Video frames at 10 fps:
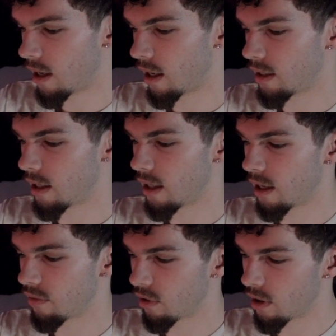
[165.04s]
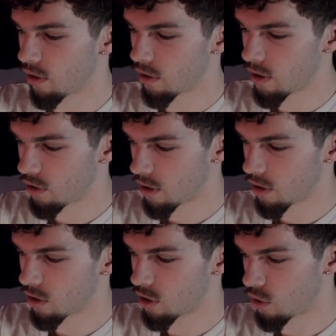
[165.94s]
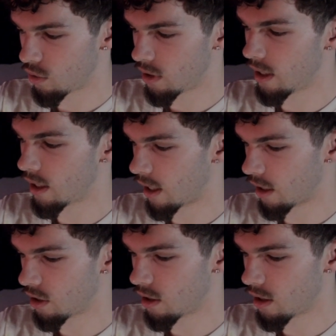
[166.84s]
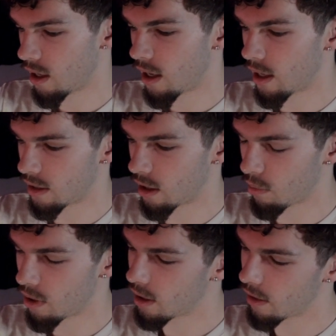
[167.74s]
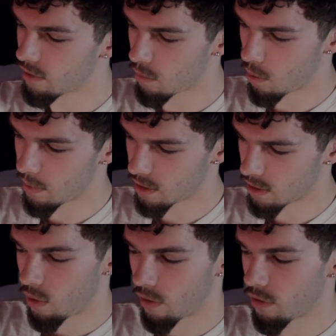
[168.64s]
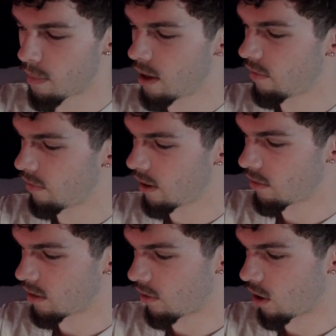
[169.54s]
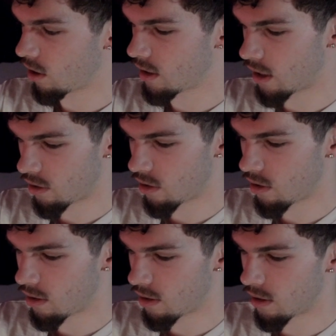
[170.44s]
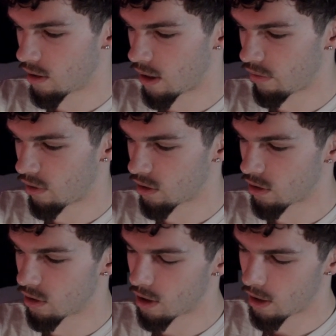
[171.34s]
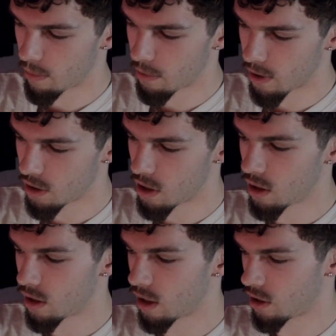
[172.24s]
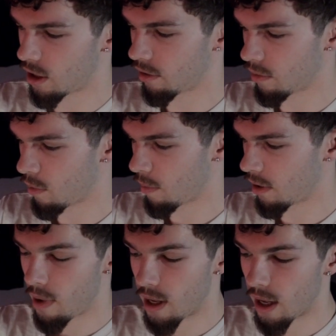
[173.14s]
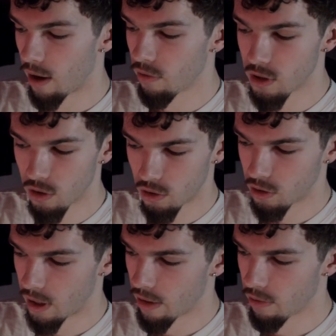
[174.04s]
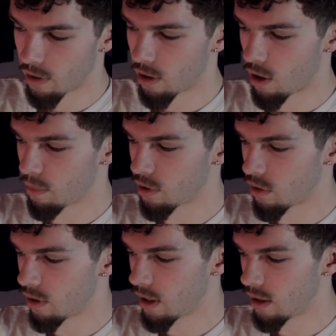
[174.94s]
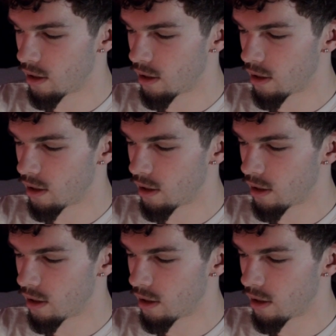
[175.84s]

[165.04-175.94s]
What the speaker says: I said that it's for early drinkers who seek connection and celebrate life's moments. We offer many flavors of hard seltzer that fosters collaboration and sharing the moment, making every social gathering an opportunity